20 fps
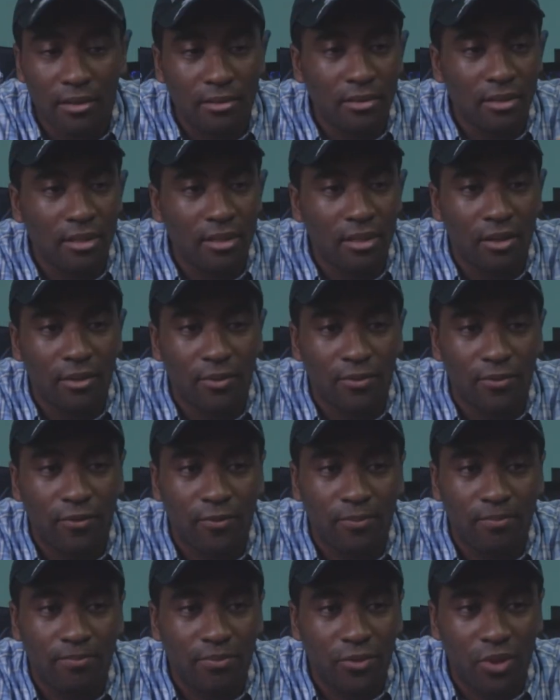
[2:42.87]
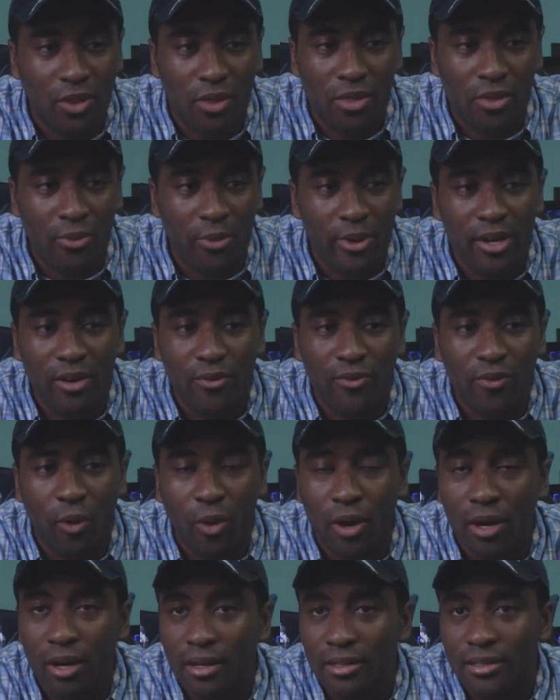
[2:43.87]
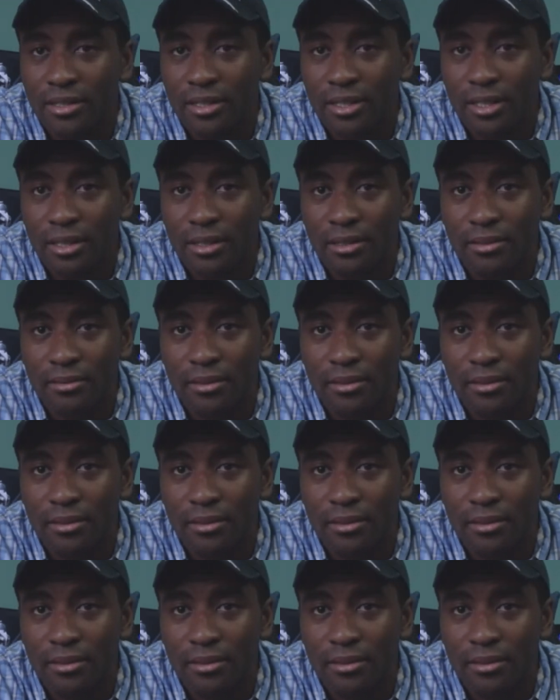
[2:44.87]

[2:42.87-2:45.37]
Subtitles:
you know, 3 or 4 other